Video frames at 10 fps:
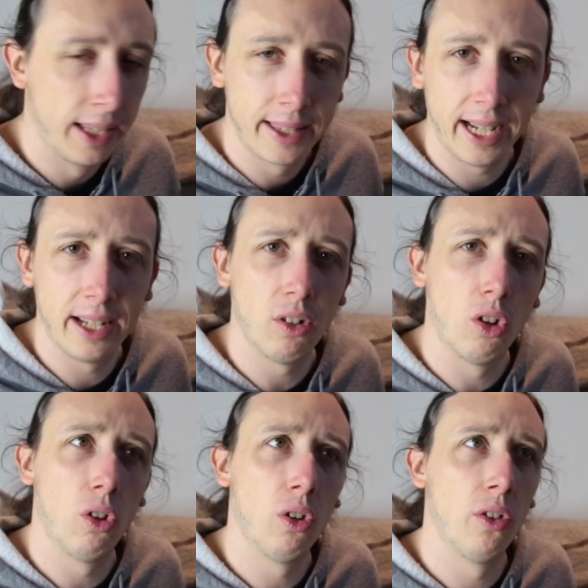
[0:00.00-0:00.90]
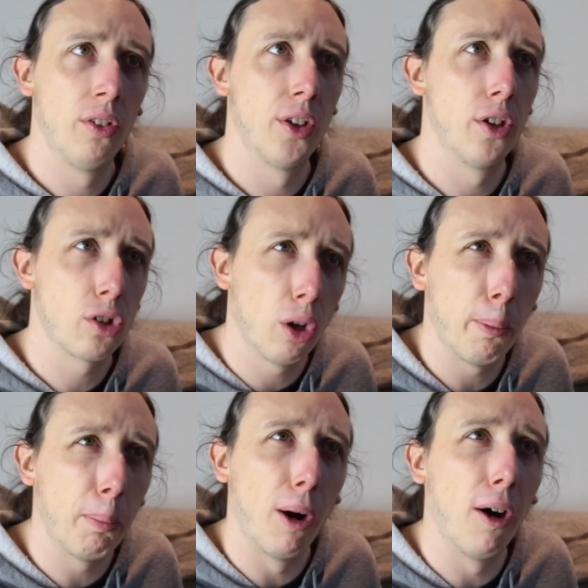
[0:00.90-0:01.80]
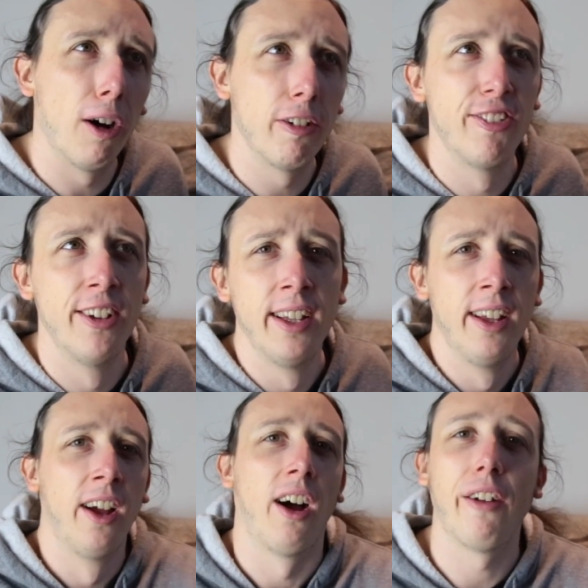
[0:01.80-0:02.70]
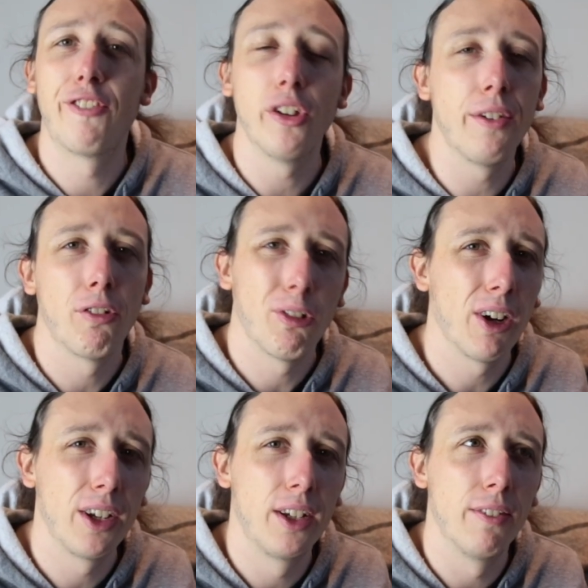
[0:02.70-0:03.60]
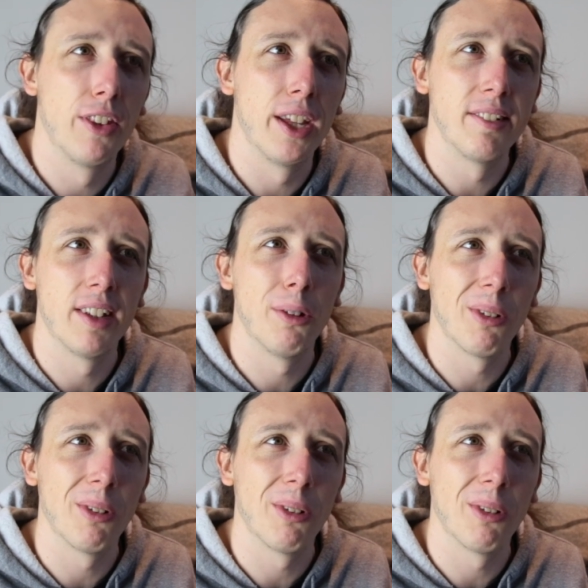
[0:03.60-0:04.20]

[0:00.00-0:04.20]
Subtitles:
Then on the top half, I've done a variety of things here.